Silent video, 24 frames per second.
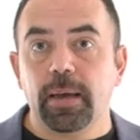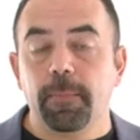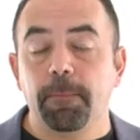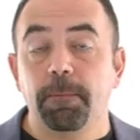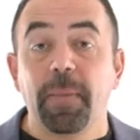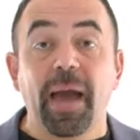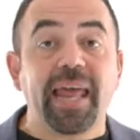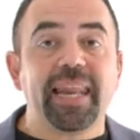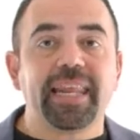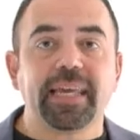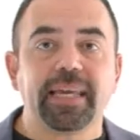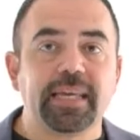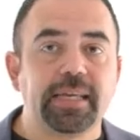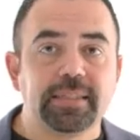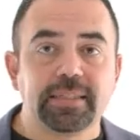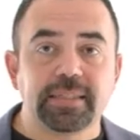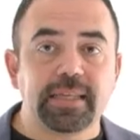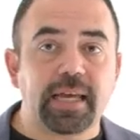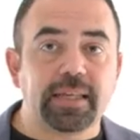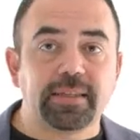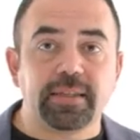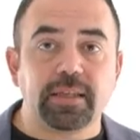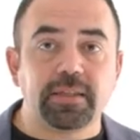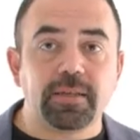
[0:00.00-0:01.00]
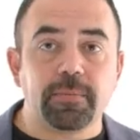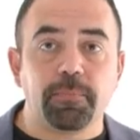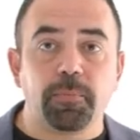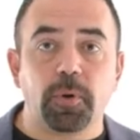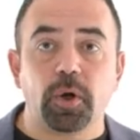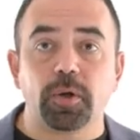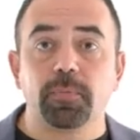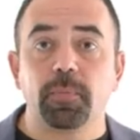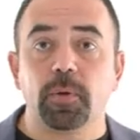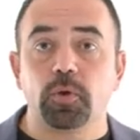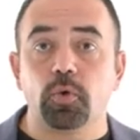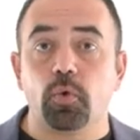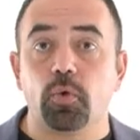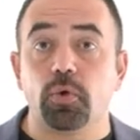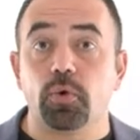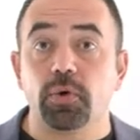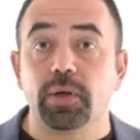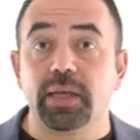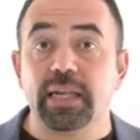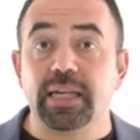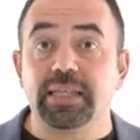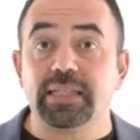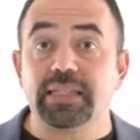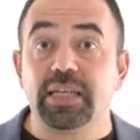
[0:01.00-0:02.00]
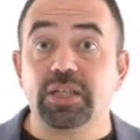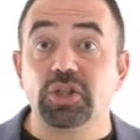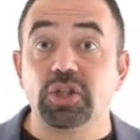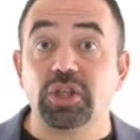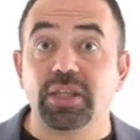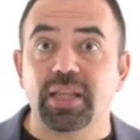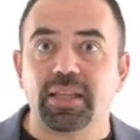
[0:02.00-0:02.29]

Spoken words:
panic inside the department or organization